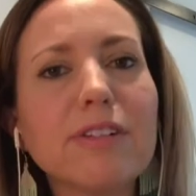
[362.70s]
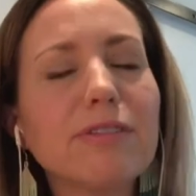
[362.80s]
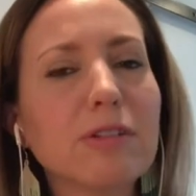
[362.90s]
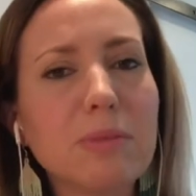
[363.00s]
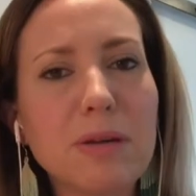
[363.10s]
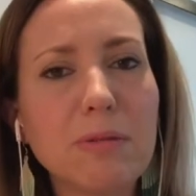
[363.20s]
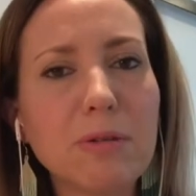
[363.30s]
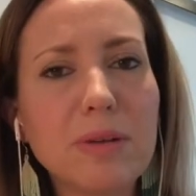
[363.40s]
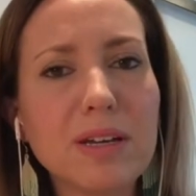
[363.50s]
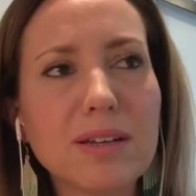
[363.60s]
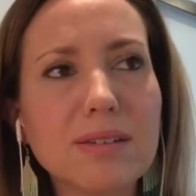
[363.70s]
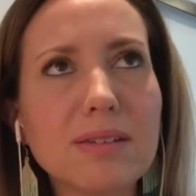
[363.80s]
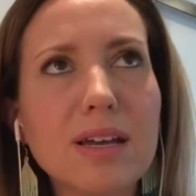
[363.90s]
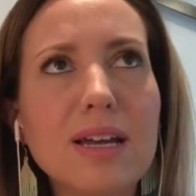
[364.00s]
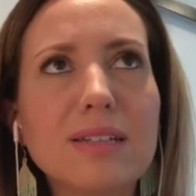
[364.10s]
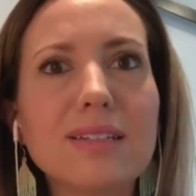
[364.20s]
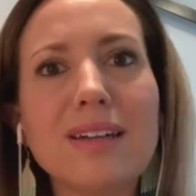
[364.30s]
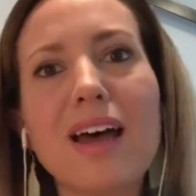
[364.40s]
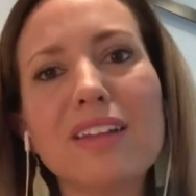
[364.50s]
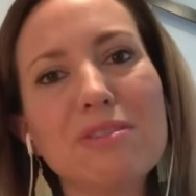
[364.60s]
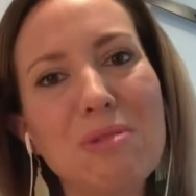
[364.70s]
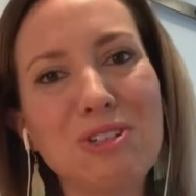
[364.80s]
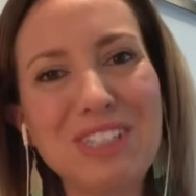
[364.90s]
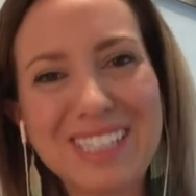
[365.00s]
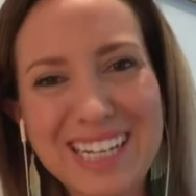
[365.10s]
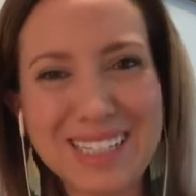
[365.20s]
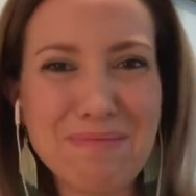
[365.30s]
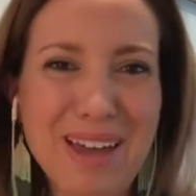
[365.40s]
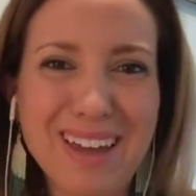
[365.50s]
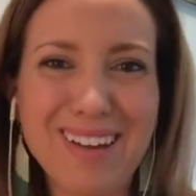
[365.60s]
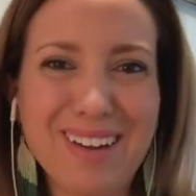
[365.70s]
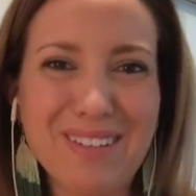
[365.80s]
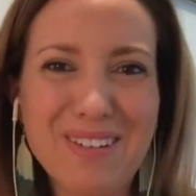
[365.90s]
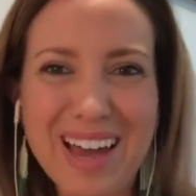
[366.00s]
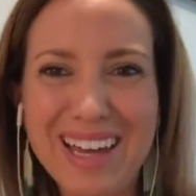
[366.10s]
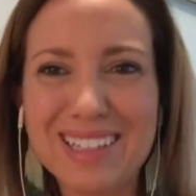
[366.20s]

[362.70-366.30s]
for people because denial of emotions doesn't make it go away.